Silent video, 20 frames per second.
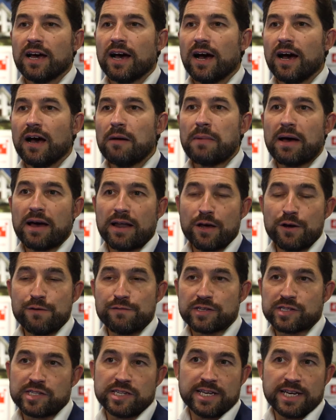and
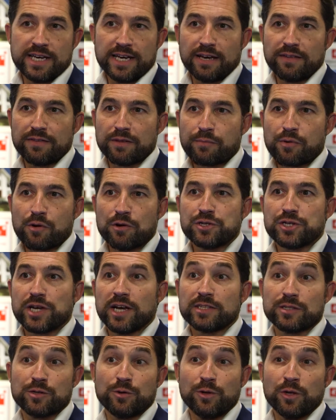overseeing the
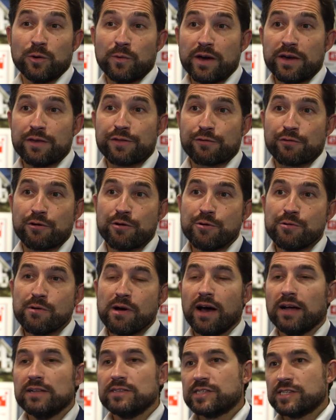project all the way through
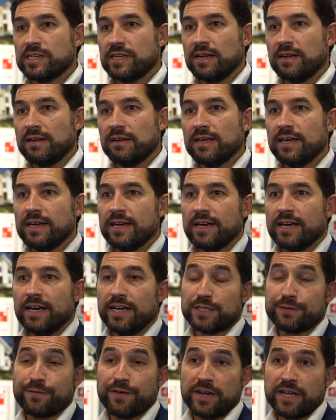until
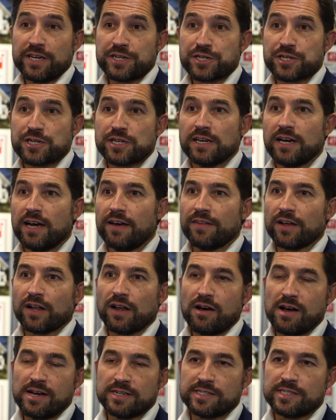it's finished and the
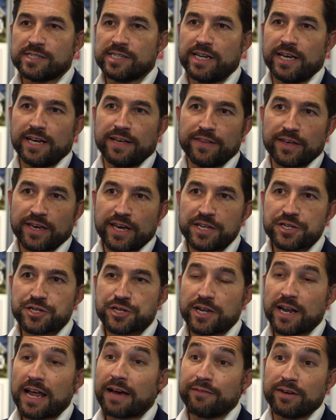client is sitting in the
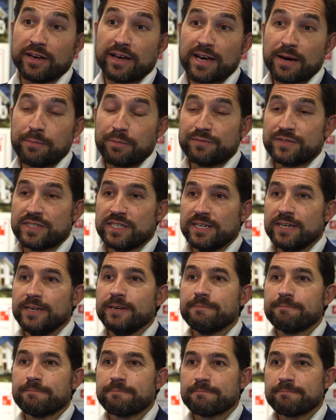kitchen having a cup of
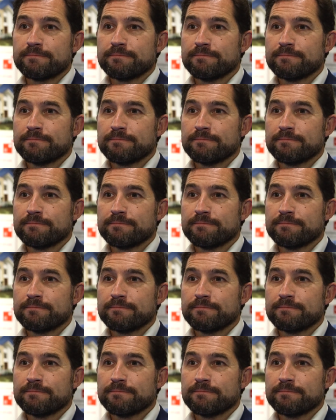tea.